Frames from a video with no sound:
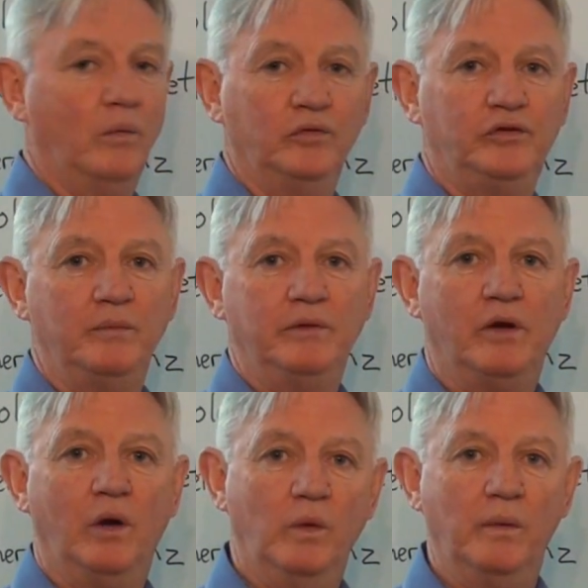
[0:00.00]
was something
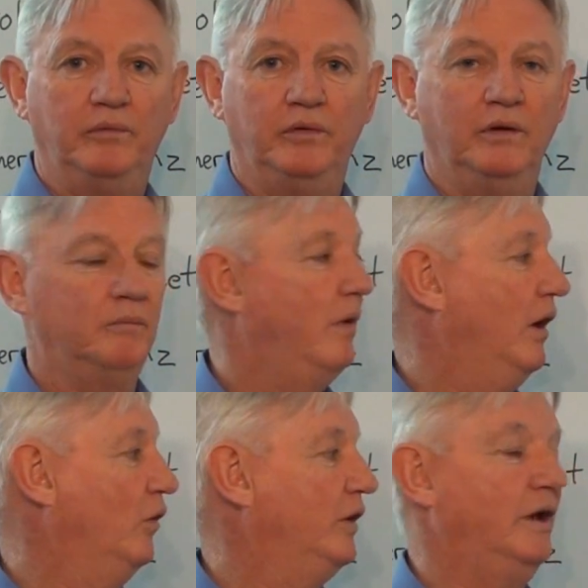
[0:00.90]
that I whipped by
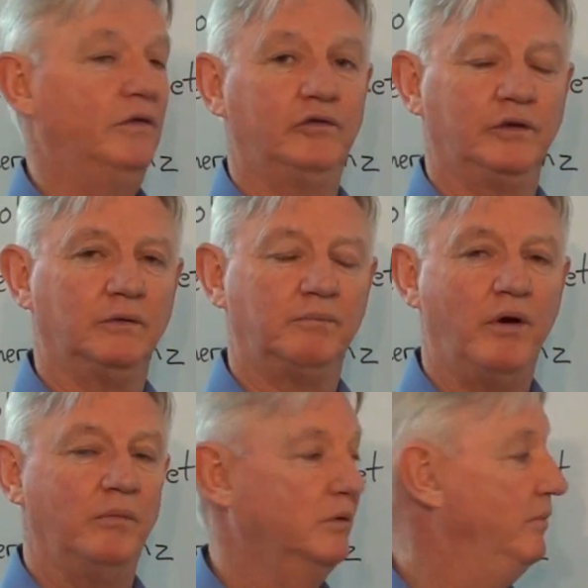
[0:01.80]
looking at the sort of
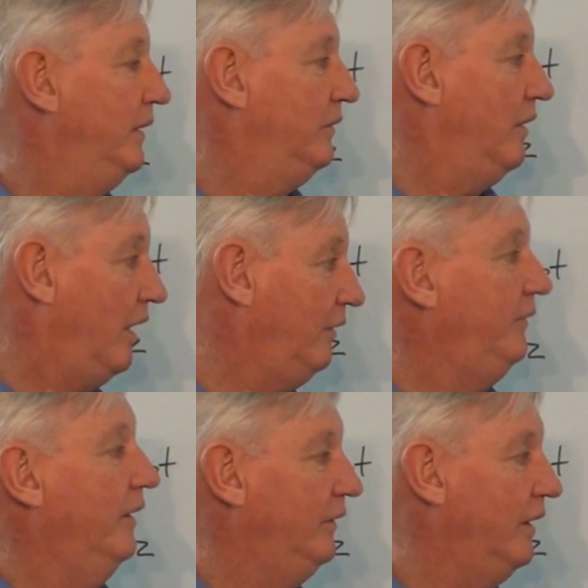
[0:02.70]
problem that I
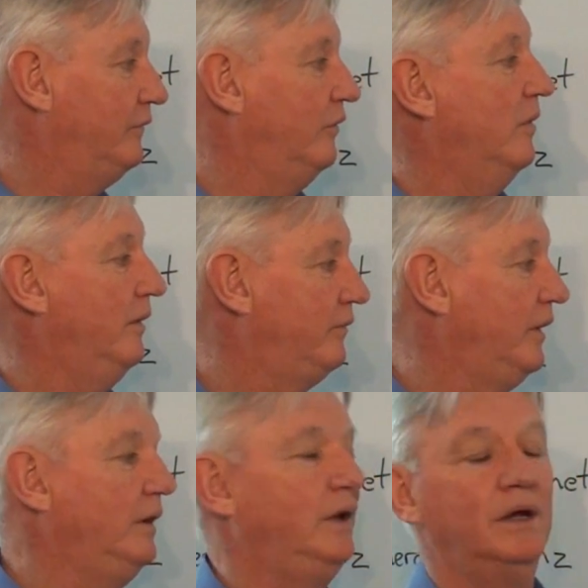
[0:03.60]
found out for my
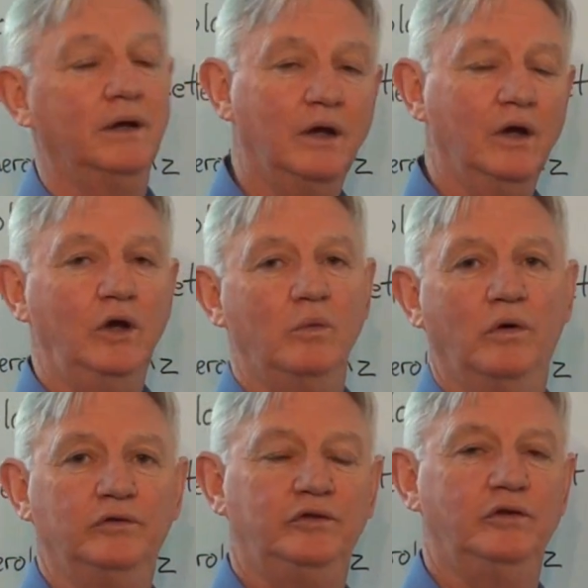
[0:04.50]
friend here who
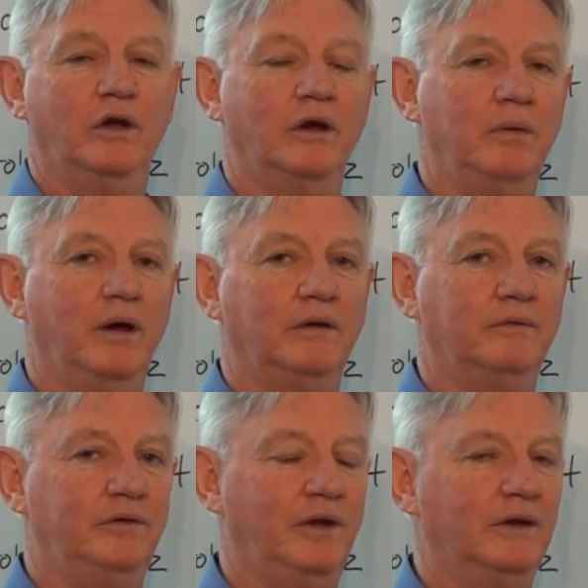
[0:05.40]
wanted to know about the
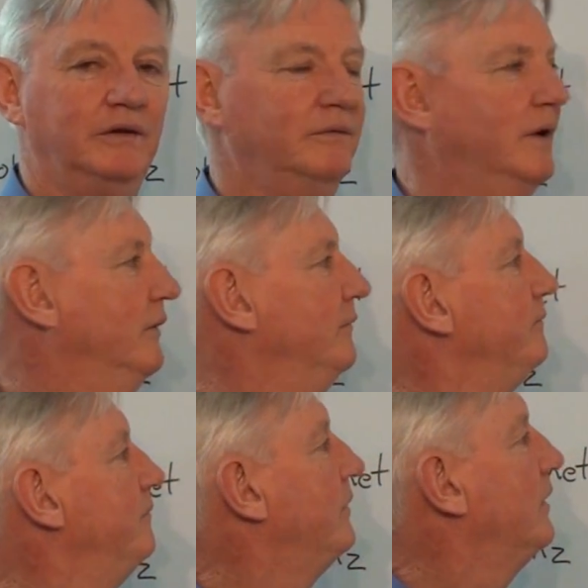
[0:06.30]
Fidelity Fund.
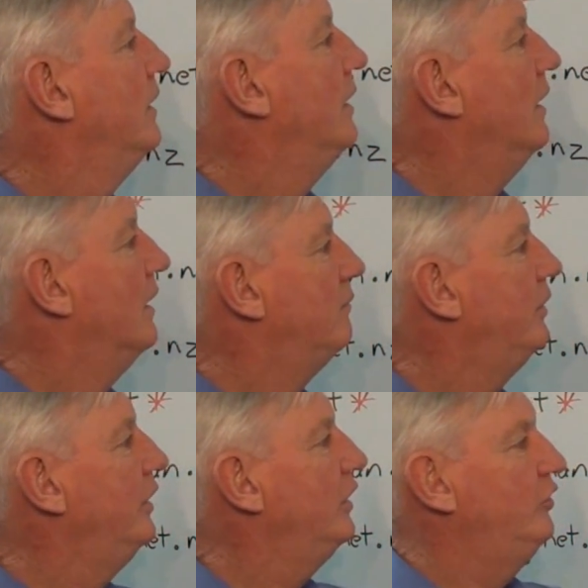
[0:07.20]

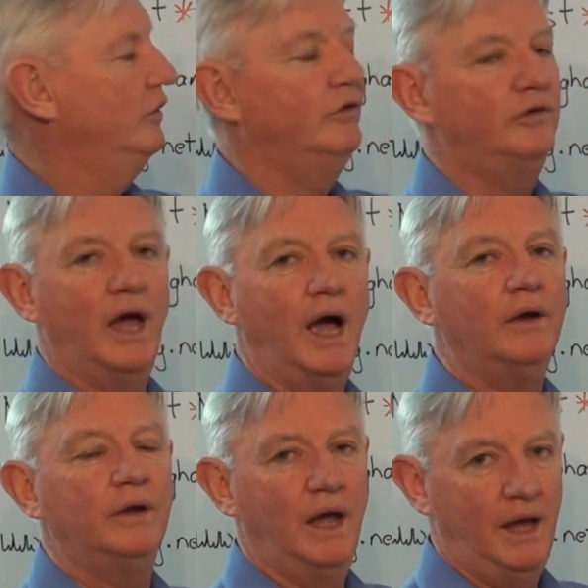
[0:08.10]
Predictions
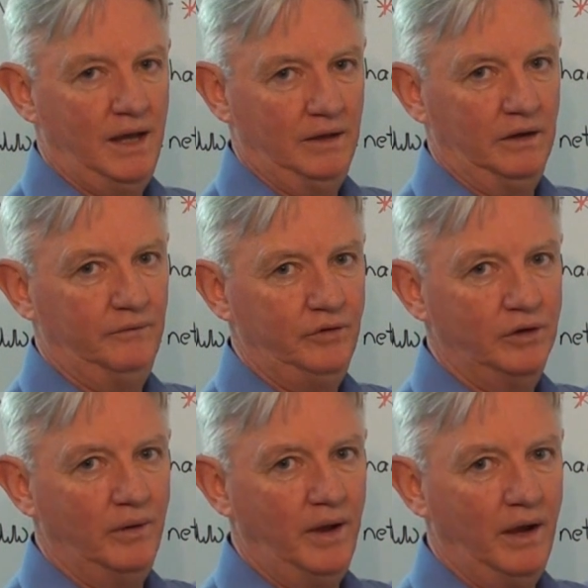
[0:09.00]
aren't hard if you
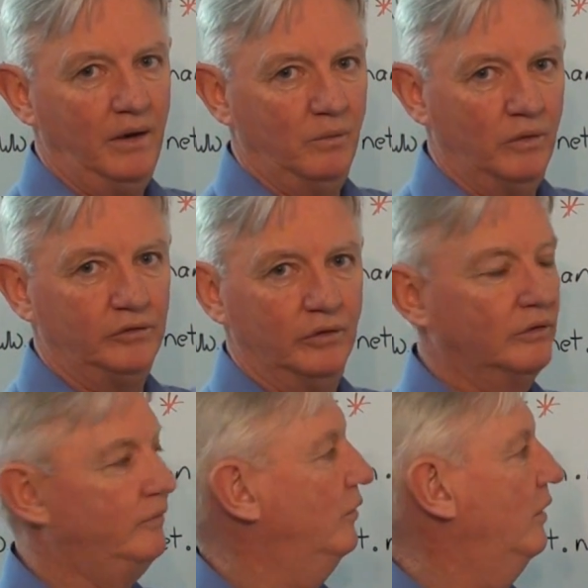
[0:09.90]
know how and what to
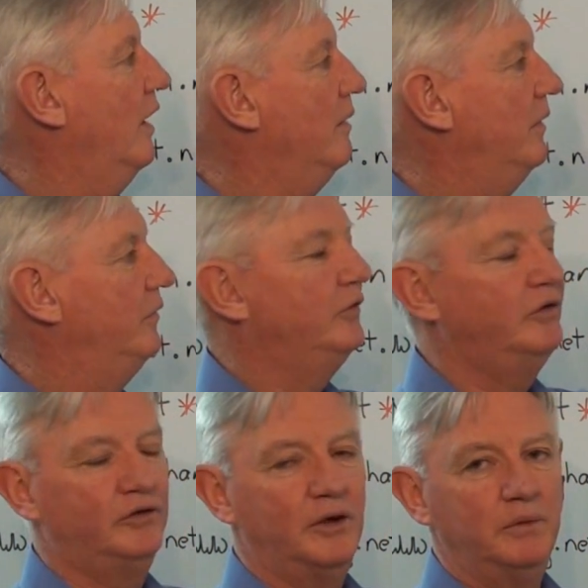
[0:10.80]
look for, but
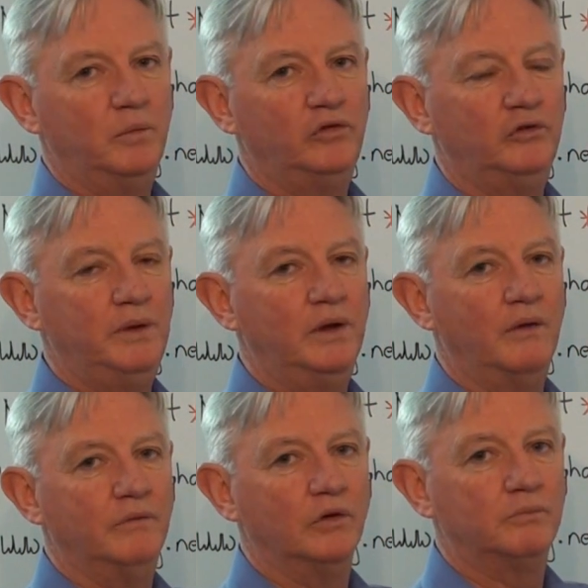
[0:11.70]
this is something which has been
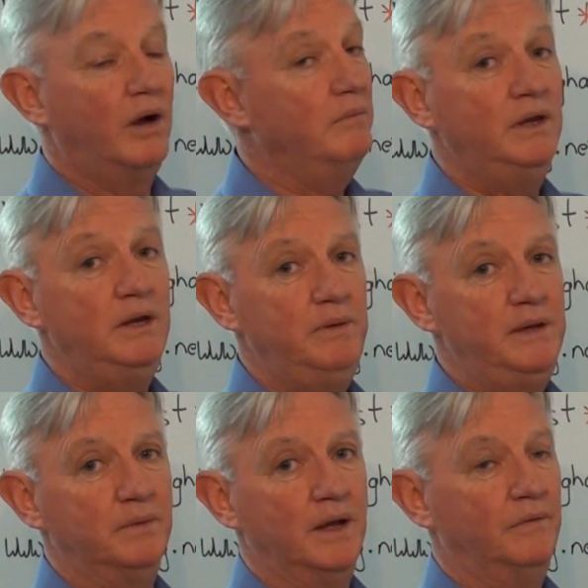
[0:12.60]
overlooked by many
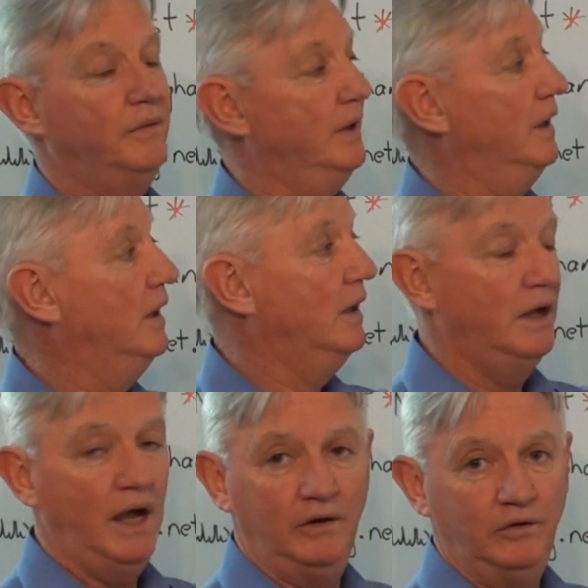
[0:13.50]
people out there.
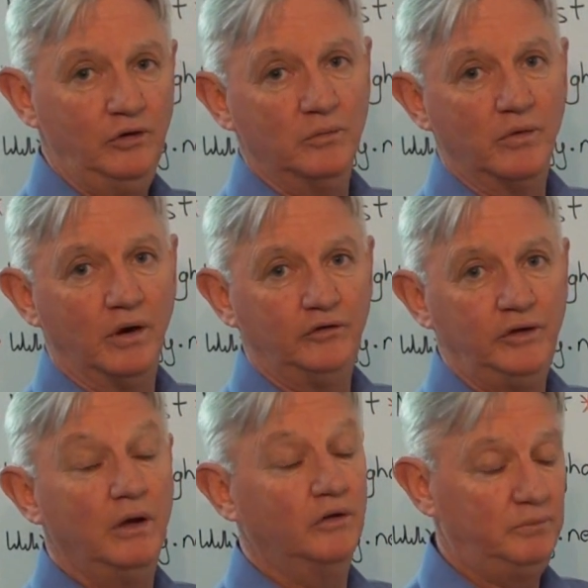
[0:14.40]
And
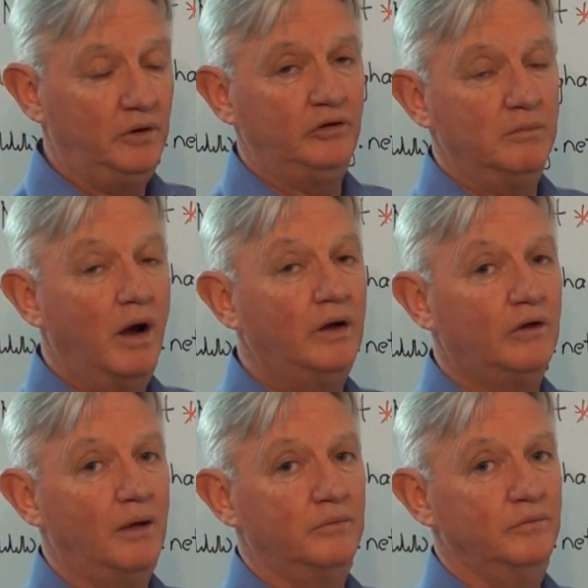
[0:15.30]
numerology, especially my
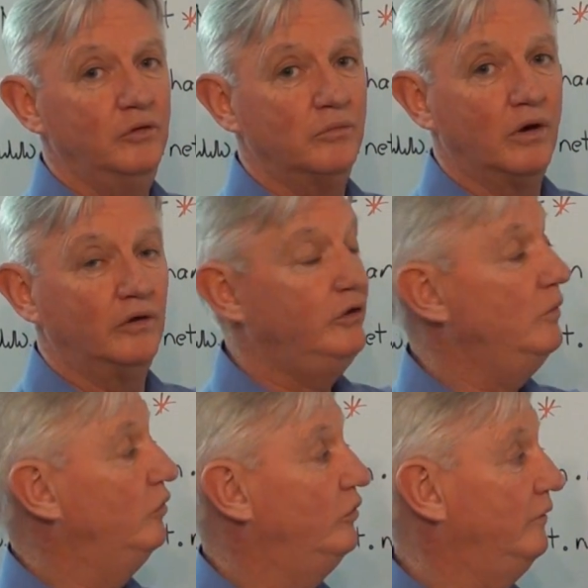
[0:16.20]
type of
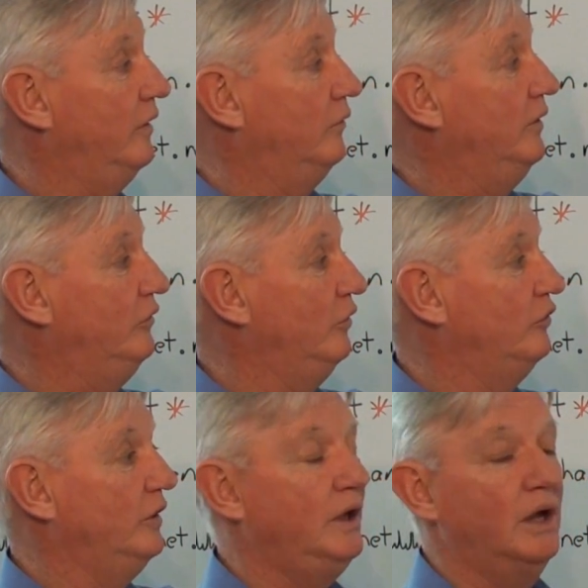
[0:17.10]
numerology, which I've done
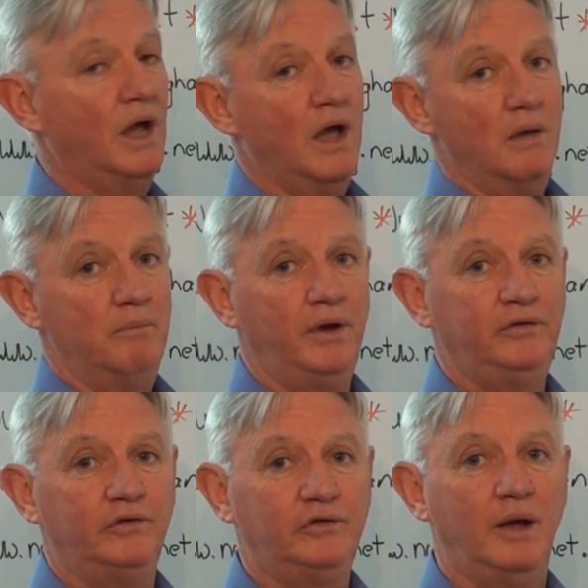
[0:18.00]
research in here,
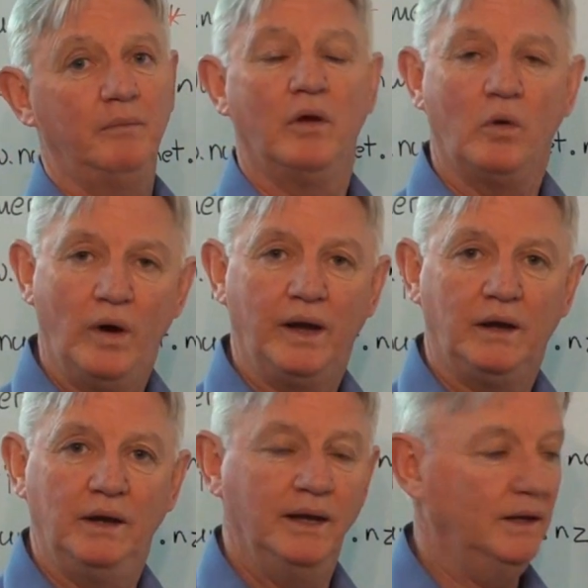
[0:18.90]
picks this up
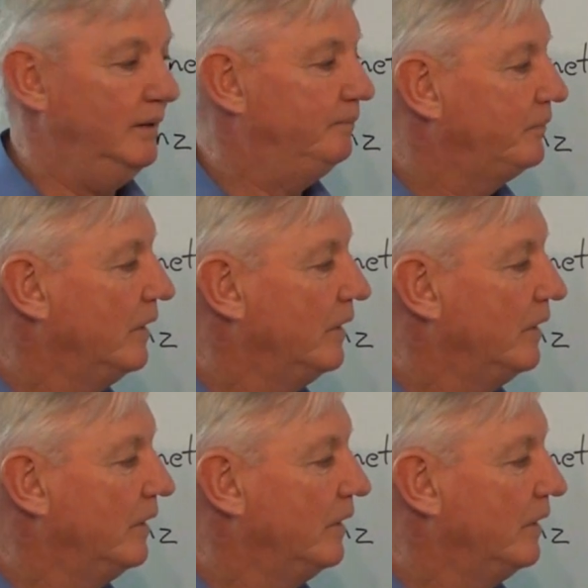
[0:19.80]
quite clearly.